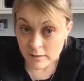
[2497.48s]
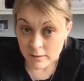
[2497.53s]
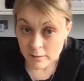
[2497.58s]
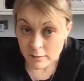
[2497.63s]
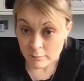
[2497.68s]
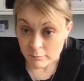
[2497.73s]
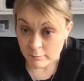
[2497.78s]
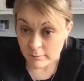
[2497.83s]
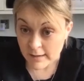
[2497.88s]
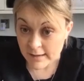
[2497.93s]

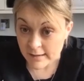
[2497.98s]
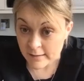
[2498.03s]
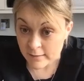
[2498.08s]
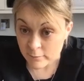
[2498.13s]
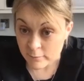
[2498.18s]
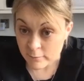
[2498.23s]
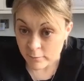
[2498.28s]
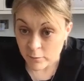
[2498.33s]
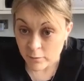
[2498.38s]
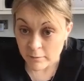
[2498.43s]
3 to
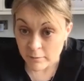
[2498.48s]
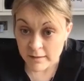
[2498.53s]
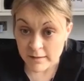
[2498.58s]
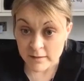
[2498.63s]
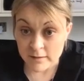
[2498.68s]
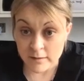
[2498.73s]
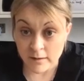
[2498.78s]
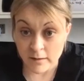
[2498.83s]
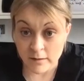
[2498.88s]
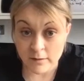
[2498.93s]
4 in
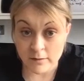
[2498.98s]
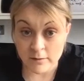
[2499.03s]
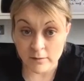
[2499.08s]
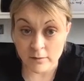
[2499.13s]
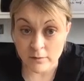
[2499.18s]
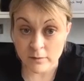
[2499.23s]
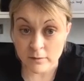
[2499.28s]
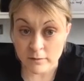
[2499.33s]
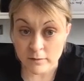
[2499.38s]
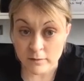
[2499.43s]

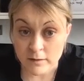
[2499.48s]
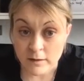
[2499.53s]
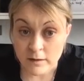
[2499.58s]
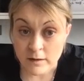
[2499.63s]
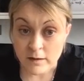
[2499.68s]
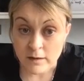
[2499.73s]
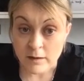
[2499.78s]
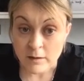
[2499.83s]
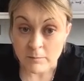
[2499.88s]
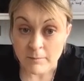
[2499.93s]
total.
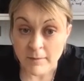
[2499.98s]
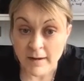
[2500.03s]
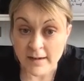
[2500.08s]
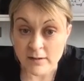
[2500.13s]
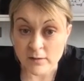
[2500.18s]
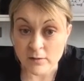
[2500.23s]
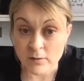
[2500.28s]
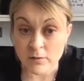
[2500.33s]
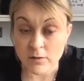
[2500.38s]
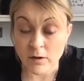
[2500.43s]
Make
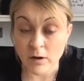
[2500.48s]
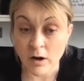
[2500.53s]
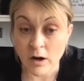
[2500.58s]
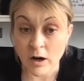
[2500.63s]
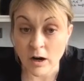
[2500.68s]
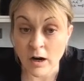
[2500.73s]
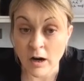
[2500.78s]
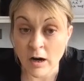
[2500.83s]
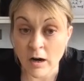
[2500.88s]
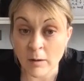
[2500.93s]
sure your
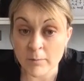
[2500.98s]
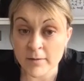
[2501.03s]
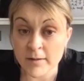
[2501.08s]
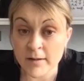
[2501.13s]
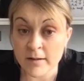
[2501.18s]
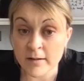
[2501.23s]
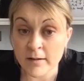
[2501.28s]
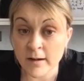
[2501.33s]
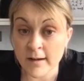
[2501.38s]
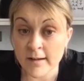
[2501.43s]
arms are
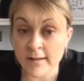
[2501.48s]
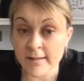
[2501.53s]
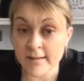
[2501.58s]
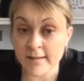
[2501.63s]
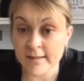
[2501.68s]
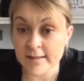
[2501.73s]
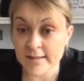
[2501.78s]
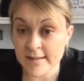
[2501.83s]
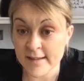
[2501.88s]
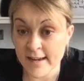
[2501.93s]
nice and
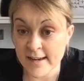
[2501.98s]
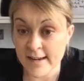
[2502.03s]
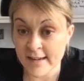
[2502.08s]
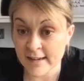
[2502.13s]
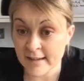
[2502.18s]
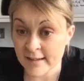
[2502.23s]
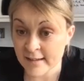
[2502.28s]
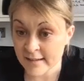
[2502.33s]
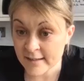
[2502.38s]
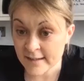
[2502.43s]
steady
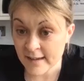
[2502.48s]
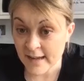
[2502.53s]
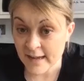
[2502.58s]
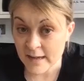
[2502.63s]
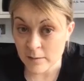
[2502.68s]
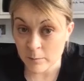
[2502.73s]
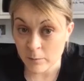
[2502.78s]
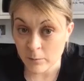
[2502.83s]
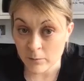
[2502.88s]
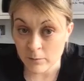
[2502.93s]
and
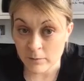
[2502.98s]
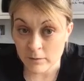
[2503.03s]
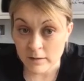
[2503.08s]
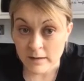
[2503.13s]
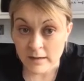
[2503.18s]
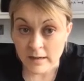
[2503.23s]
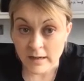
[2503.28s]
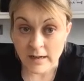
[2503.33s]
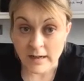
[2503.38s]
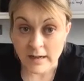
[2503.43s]
stable,
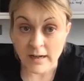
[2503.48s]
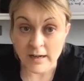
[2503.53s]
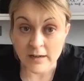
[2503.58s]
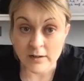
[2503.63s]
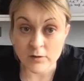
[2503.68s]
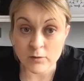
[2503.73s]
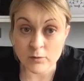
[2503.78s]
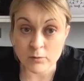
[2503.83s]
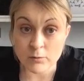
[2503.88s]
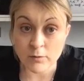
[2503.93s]

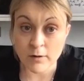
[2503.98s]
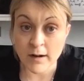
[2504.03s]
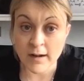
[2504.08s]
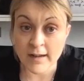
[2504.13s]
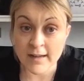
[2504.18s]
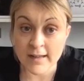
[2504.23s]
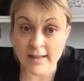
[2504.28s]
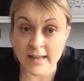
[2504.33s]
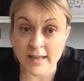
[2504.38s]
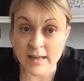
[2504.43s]
and try
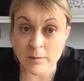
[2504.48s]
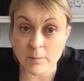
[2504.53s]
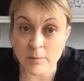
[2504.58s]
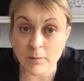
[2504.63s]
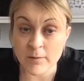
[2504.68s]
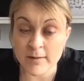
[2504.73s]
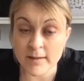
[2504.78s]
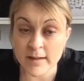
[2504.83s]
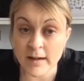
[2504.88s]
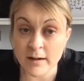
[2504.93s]
and keep
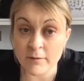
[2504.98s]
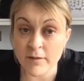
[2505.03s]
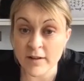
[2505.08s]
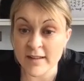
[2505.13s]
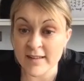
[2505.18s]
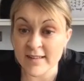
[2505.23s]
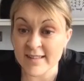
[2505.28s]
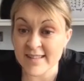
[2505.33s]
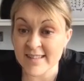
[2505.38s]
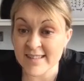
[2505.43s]
yourself
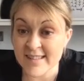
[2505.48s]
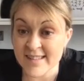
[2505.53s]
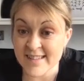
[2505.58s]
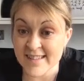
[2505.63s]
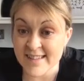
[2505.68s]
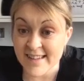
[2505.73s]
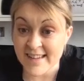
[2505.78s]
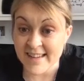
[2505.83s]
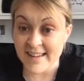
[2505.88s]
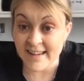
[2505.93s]
as
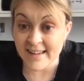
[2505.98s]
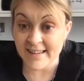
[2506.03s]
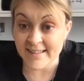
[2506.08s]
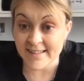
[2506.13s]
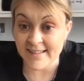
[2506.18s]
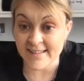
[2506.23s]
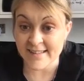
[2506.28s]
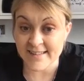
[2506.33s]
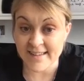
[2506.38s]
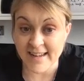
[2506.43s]
still as a
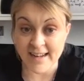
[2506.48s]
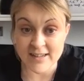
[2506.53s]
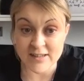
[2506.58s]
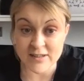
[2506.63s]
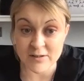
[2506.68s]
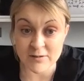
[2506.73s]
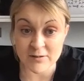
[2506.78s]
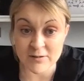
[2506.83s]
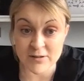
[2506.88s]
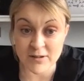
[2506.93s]

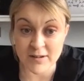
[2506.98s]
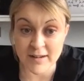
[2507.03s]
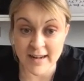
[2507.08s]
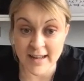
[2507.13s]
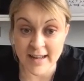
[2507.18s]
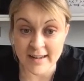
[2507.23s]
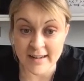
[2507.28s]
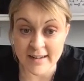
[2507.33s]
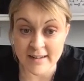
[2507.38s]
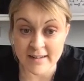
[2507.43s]
statue as you
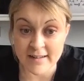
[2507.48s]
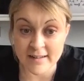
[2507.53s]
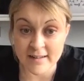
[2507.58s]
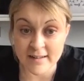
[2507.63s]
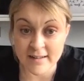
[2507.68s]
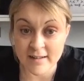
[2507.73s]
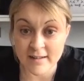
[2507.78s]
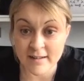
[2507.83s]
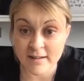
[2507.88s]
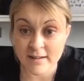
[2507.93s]
land.
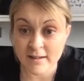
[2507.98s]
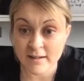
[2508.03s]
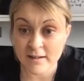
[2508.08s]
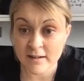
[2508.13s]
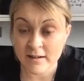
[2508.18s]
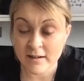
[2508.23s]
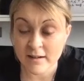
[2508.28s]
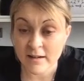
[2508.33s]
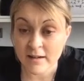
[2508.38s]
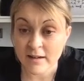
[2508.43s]

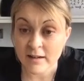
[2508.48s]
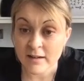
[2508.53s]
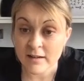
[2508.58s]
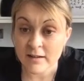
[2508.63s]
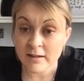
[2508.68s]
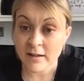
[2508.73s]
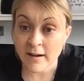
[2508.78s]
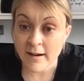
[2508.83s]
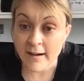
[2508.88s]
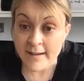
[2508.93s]

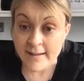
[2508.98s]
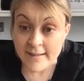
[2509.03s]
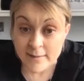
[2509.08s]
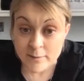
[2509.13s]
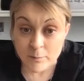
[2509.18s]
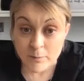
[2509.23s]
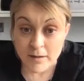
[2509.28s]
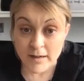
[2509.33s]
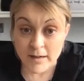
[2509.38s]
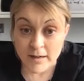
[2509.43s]
Nice
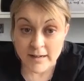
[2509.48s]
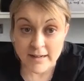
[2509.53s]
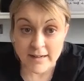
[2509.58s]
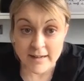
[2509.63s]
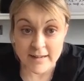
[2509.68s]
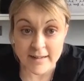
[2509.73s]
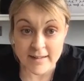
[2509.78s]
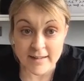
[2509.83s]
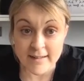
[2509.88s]
work.